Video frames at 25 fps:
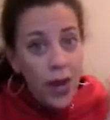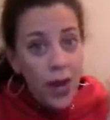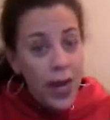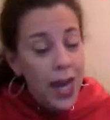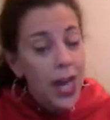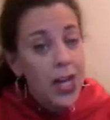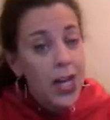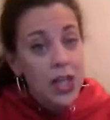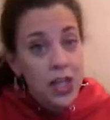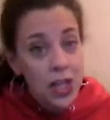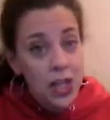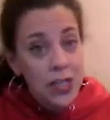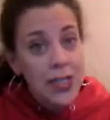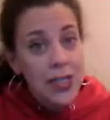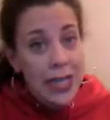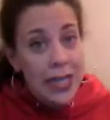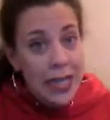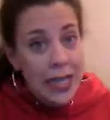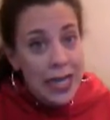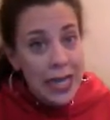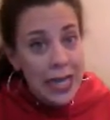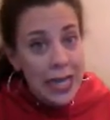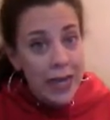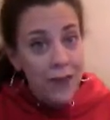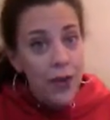We can't just
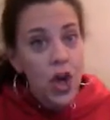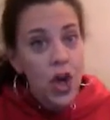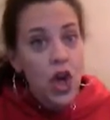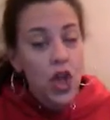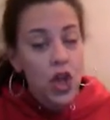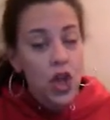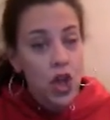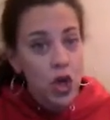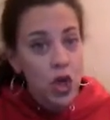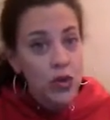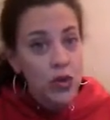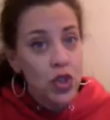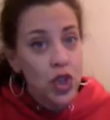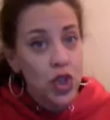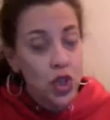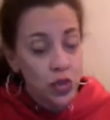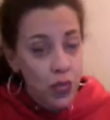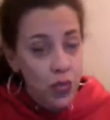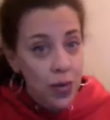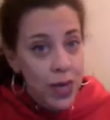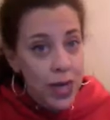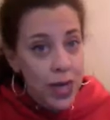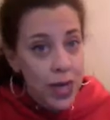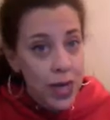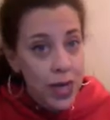leave those
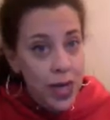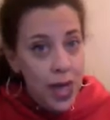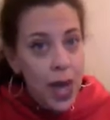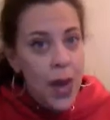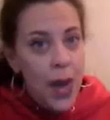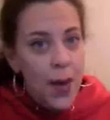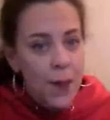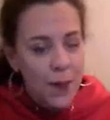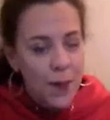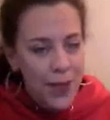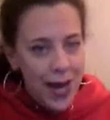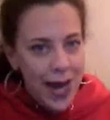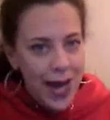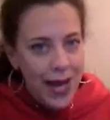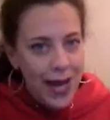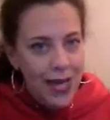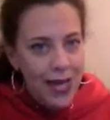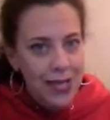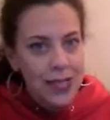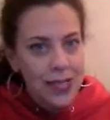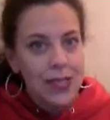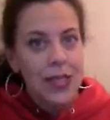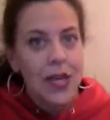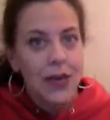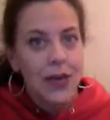3
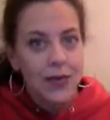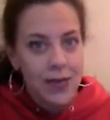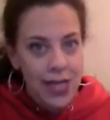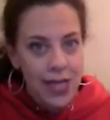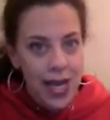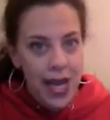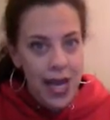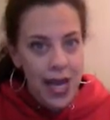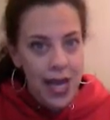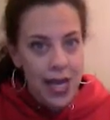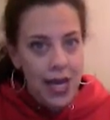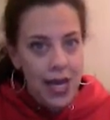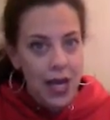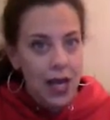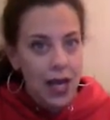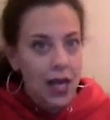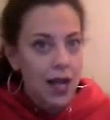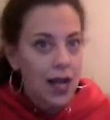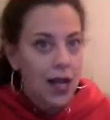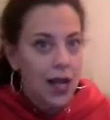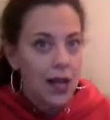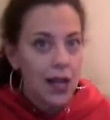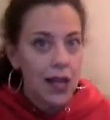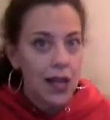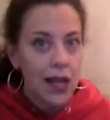packets of 10
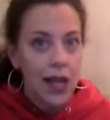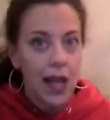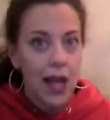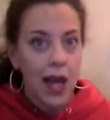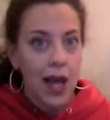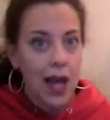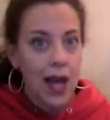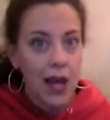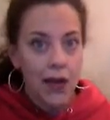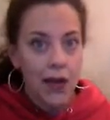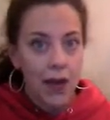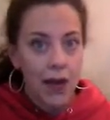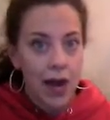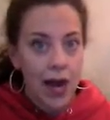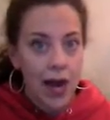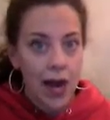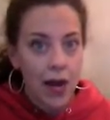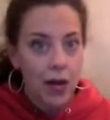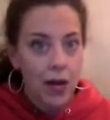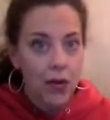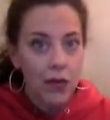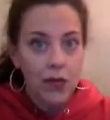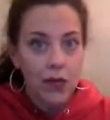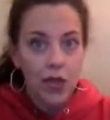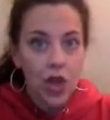lying
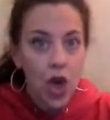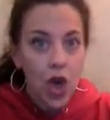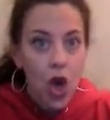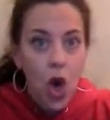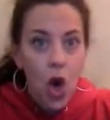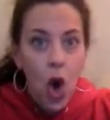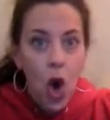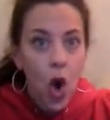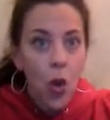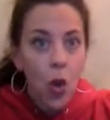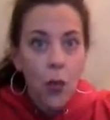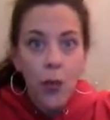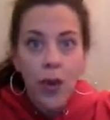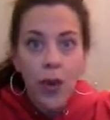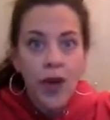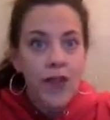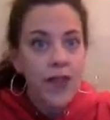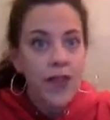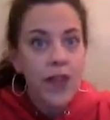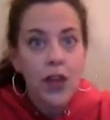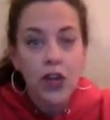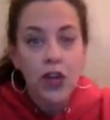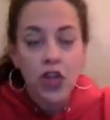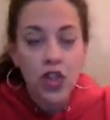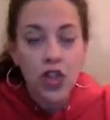around
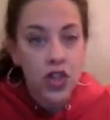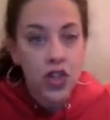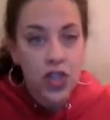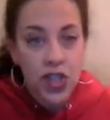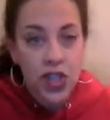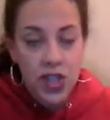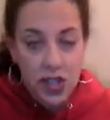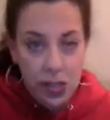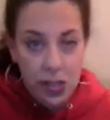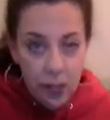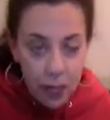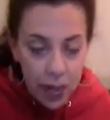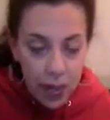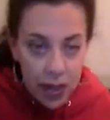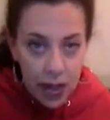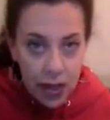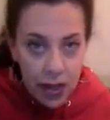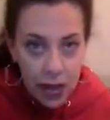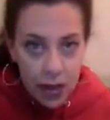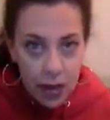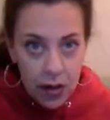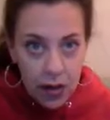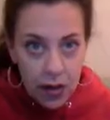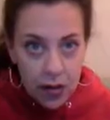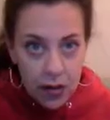hoping they'll just
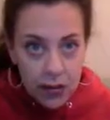disappear.